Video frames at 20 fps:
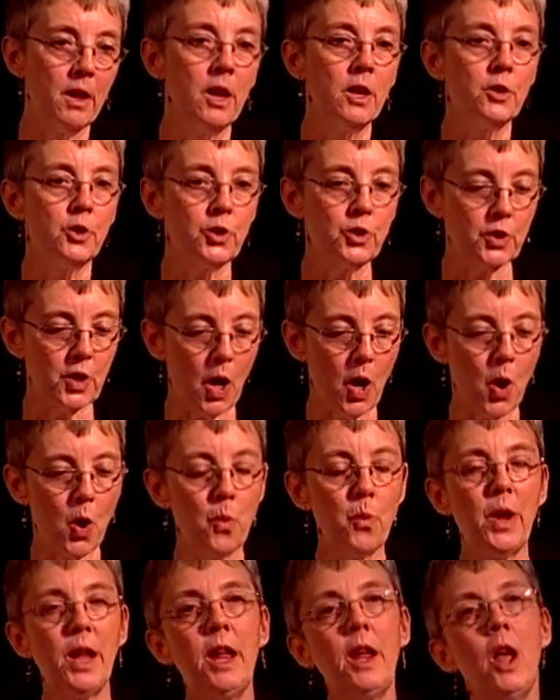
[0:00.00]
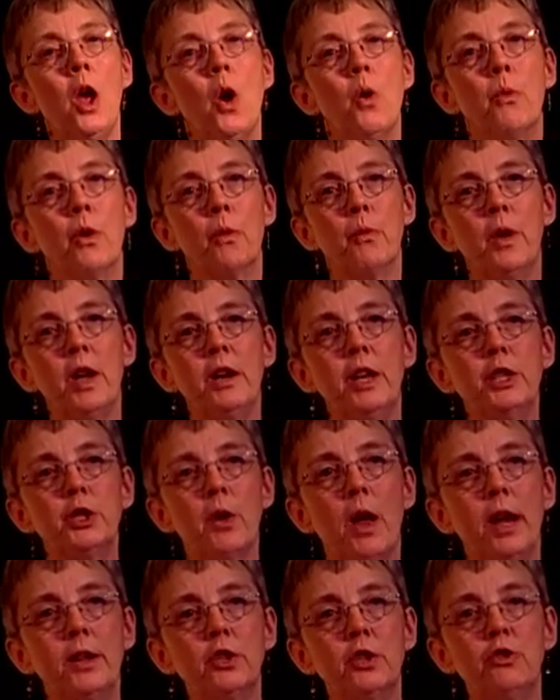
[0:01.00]
So we're really
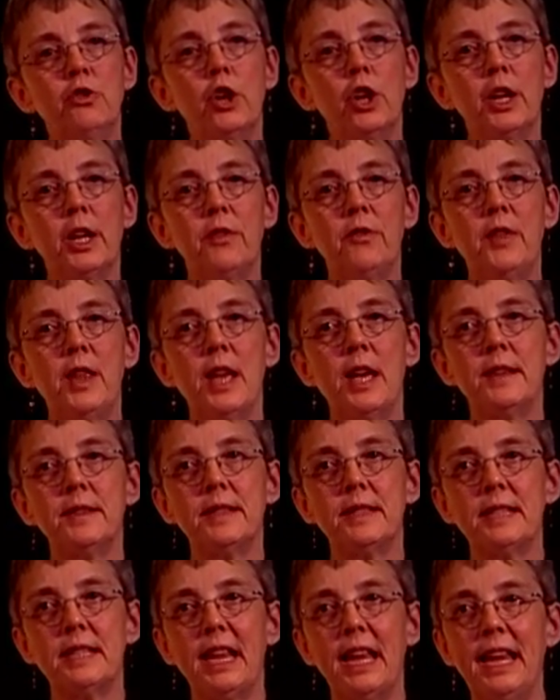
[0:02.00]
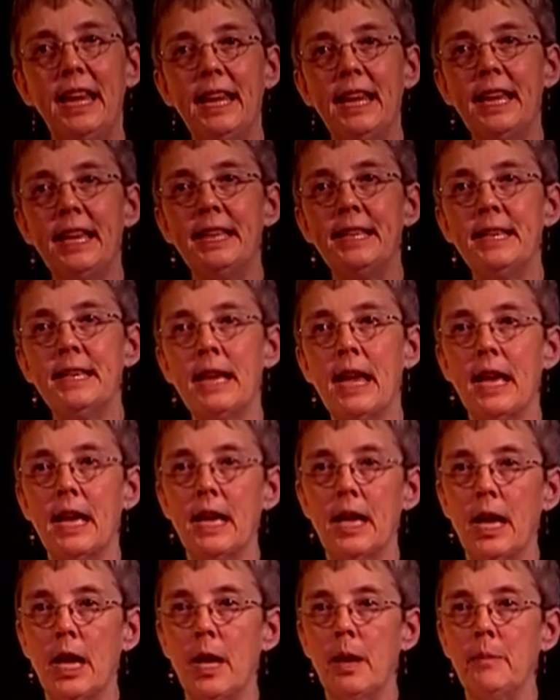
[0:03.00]
trying to look at this in
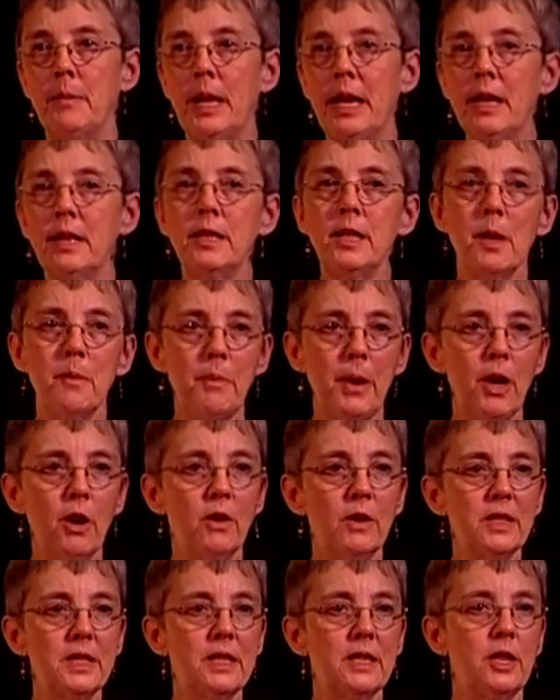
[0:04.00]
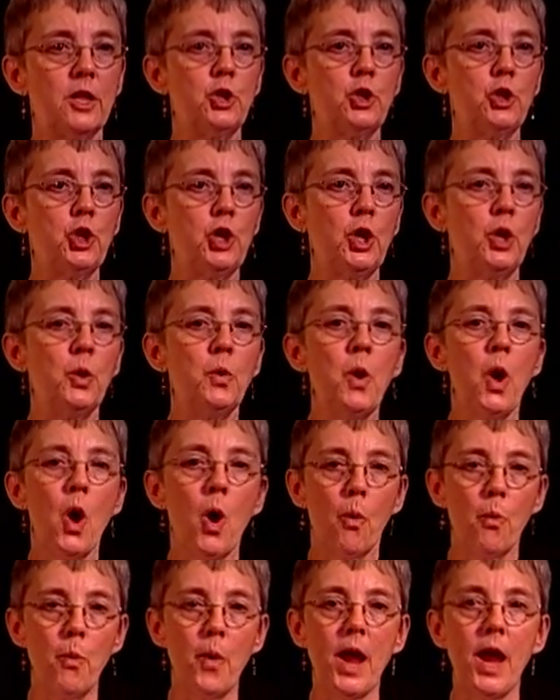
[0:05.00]
comparison to
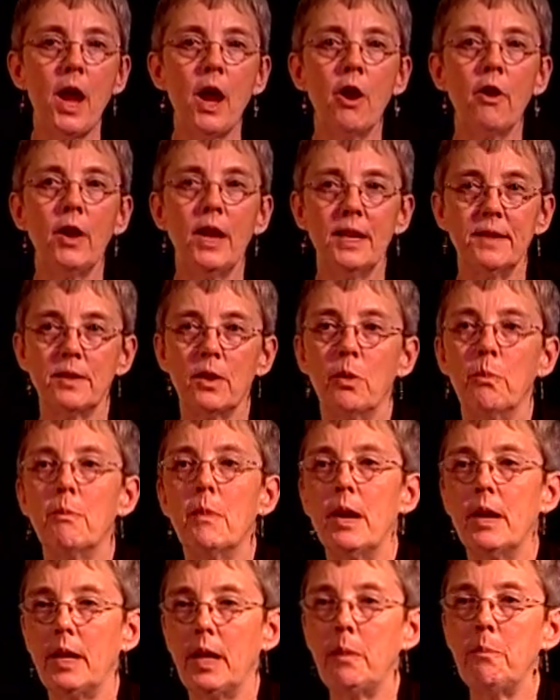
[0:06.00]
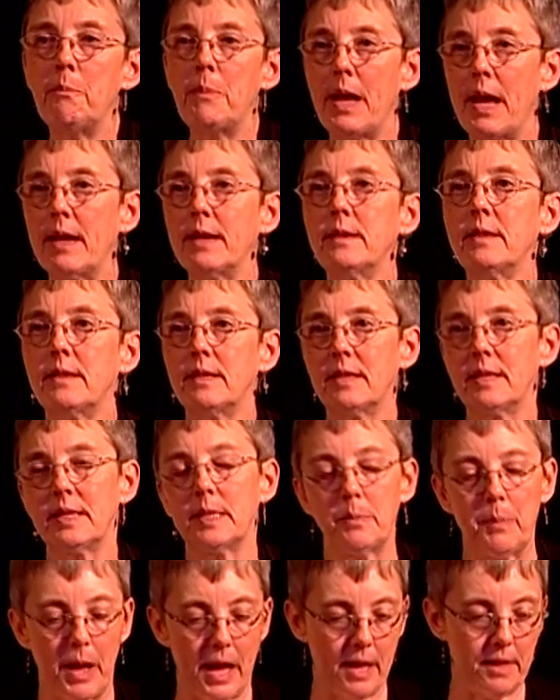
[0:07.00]
where is our money best
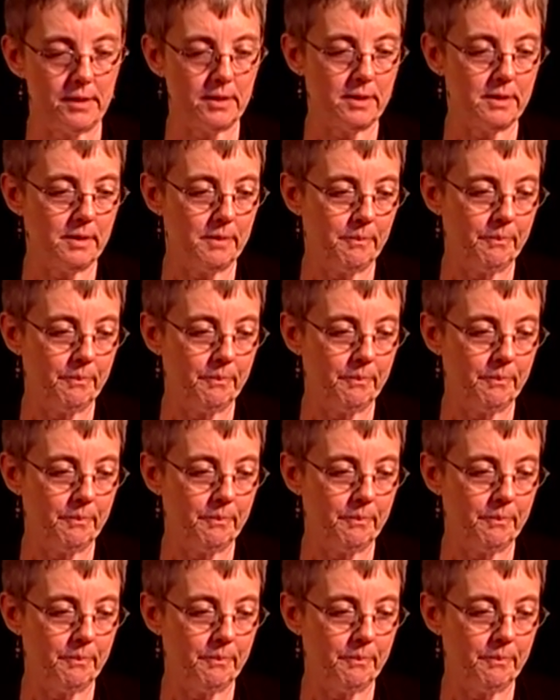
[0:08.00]
spent.